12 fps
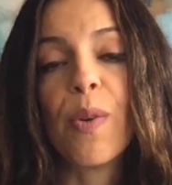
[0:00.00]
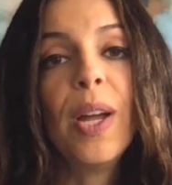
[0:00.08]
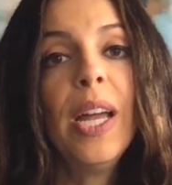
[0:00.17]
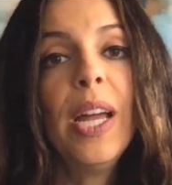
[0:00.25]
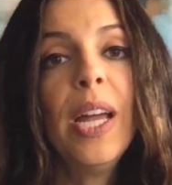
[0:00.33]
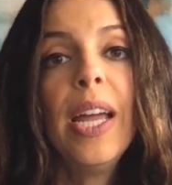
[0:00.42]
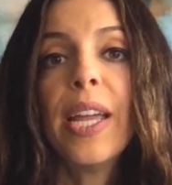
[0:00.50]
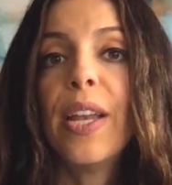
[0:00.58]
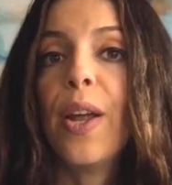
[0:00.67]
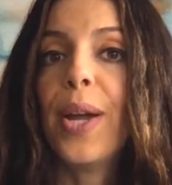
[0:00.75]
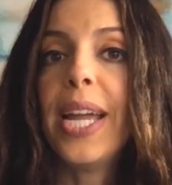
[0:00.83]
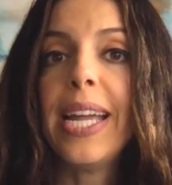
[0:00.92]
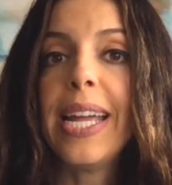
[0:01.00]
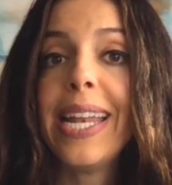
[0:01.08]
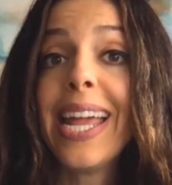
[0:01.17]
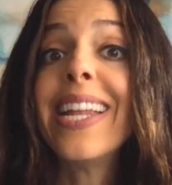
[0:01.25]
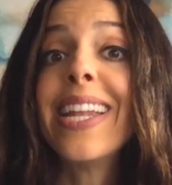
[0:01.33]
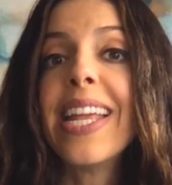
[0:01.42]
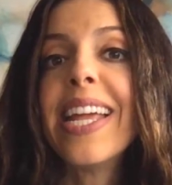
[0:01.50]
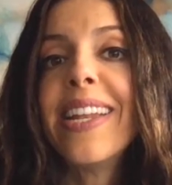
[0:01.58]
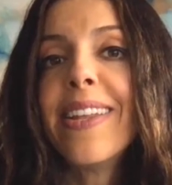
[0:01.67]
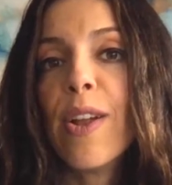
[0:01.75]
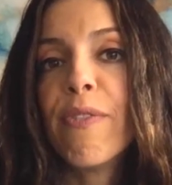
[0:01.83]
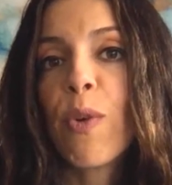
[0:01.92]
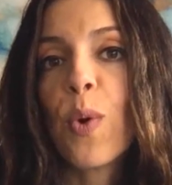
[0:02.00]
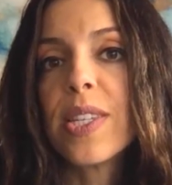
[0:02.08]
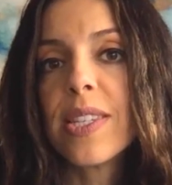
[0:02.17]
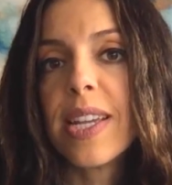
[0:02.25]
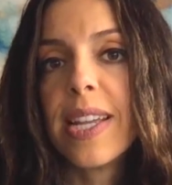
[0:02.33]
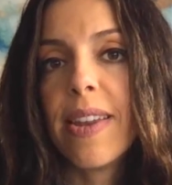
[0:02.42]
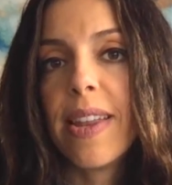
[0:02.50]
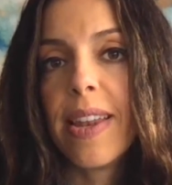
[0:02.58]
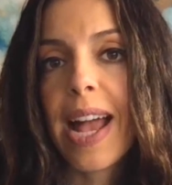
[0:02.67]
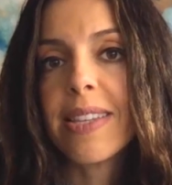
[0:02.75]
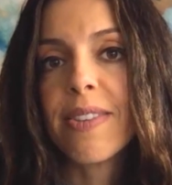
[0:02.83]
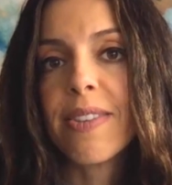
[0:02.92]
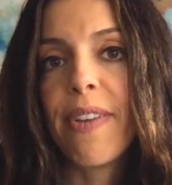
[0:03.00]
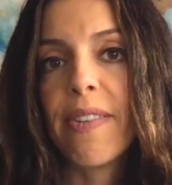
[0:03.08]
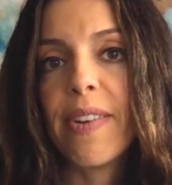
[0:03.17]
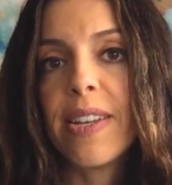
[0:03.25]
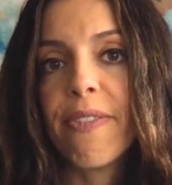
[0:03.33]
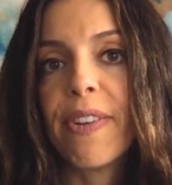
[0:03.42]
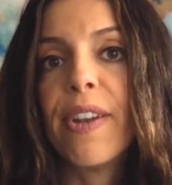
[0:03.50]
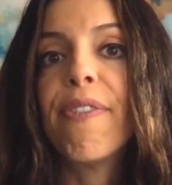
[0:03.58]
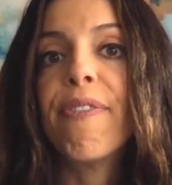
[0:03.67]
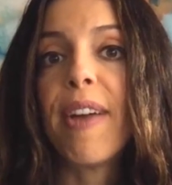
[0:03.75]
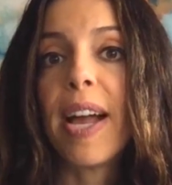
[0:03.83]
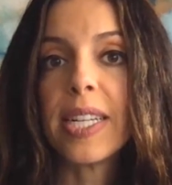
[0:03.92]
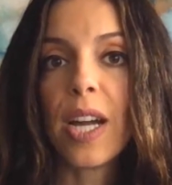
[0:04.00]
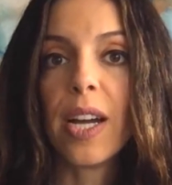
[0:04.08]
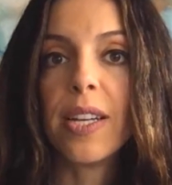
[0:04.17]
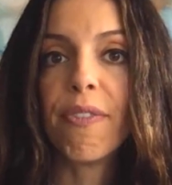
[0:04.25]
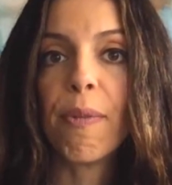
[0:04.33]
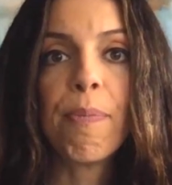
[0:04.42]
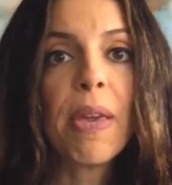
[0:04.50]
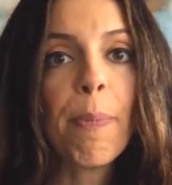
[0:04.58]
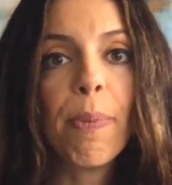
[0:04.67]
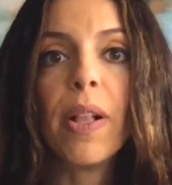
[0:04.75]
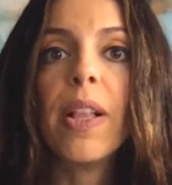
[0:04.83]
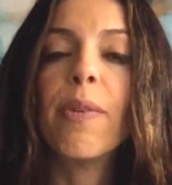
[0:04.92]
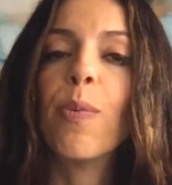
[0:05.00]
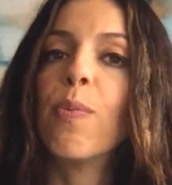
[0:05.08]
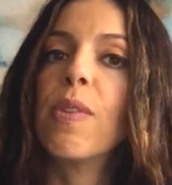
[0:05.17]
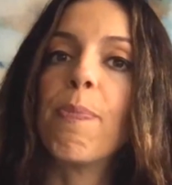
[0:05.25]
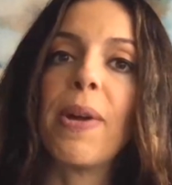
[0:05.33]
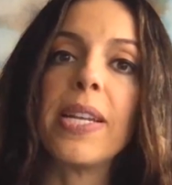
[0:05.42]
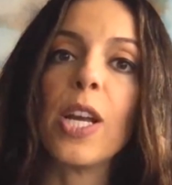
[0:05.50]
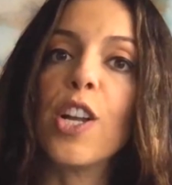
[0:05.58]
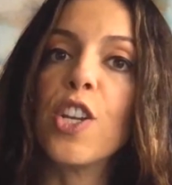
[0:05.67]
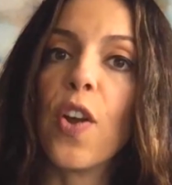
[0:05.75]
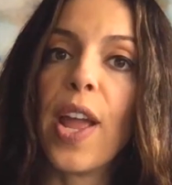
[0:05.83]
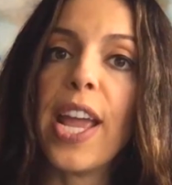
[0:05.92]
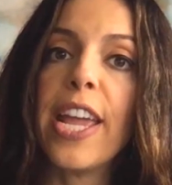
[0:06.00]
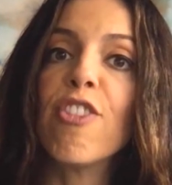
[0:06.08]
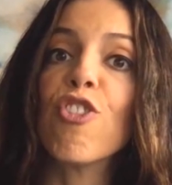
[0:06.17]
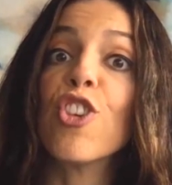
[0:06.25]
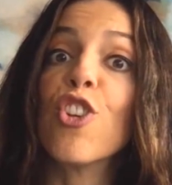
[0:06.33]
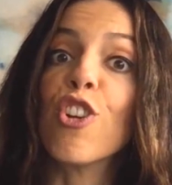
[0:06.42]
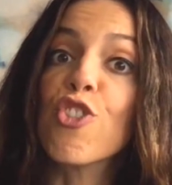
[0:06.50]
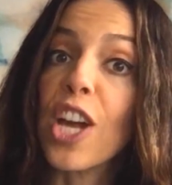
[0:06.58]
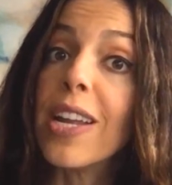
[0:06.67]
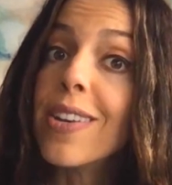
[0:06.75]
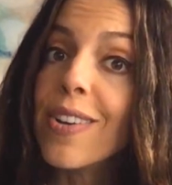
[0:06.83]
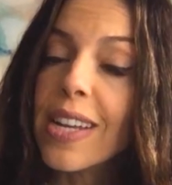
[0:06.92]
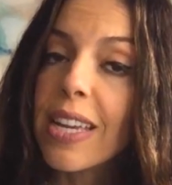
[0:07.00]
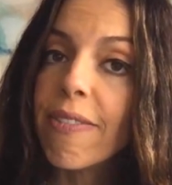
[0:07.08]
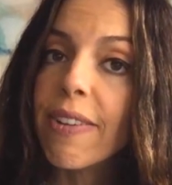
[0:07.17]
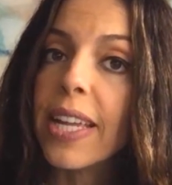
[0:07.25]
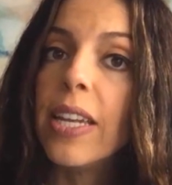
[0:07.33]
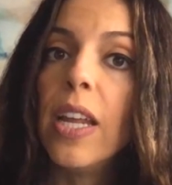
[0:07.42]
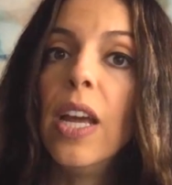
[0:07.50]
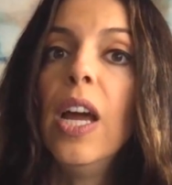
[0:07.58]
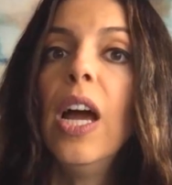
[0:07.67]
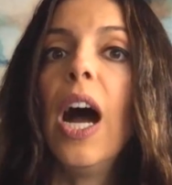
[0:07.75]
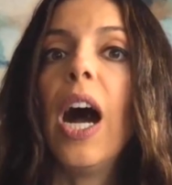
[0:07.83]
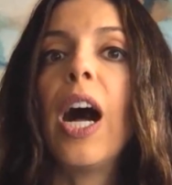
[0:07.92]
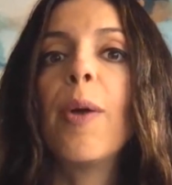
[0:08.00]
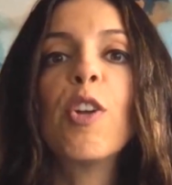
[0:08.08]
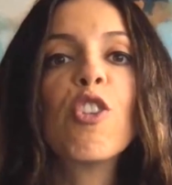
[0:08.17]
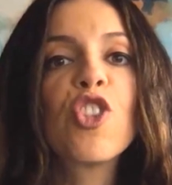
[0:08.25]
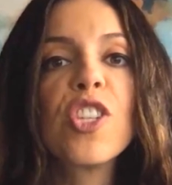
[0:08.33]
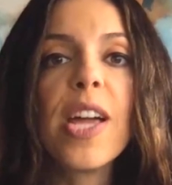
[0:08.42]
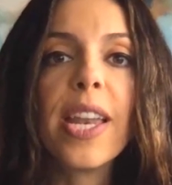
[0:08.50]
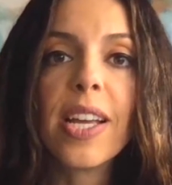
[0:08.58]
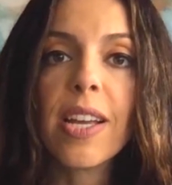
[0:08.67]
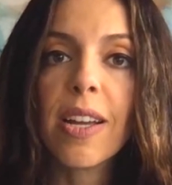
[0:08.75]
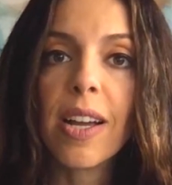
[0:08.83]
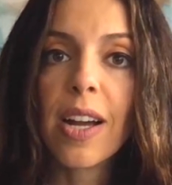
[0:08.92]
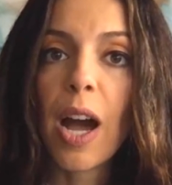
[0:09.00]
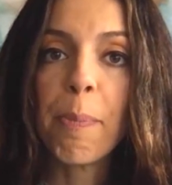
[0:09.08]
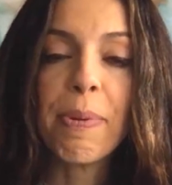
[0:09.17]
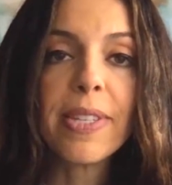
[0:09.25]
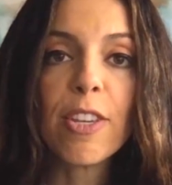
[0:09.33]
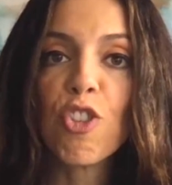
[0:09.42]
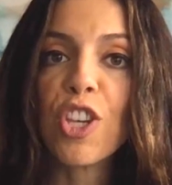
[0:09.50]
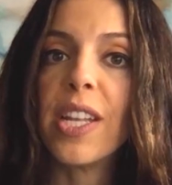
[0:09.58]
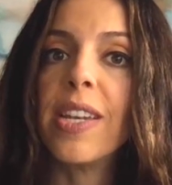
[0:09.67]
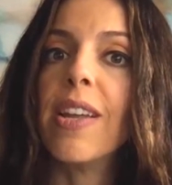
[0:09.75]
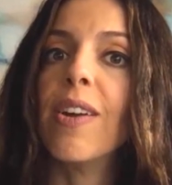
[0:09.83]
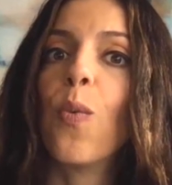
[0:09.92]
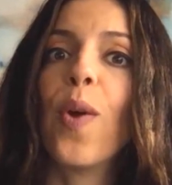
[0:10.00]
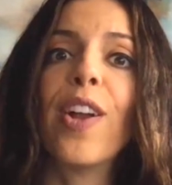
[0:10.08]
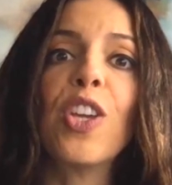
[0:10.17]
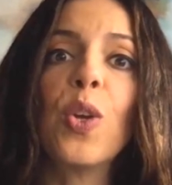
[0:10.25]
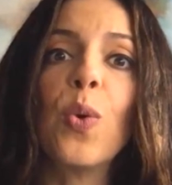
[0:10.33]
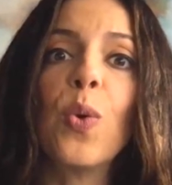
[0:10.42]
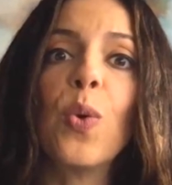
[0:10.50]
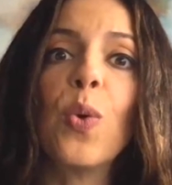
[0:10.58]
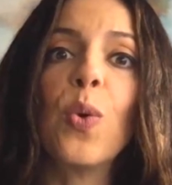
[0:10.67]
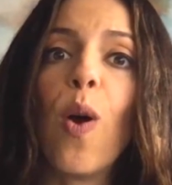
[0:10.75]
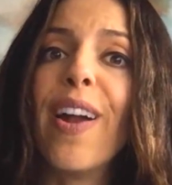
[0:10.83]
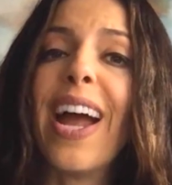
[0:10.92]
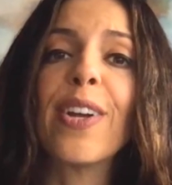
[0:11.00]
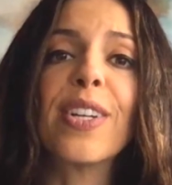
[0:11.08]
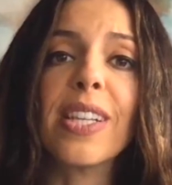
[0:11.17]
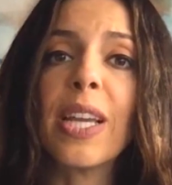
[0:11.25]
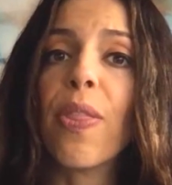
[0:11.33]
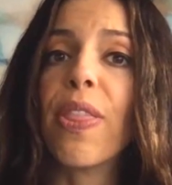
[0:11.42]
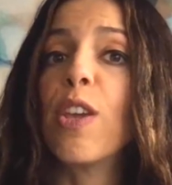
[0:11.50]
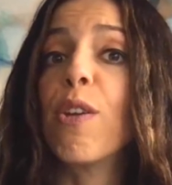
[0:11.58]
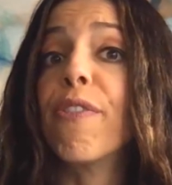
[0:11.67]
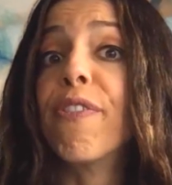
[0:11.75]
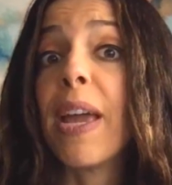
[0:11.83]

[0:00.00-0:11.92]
So, you know, it has a very different effect on different people, depending on your age, your gender even, your genetic composition, where you are, how you're dealing with it,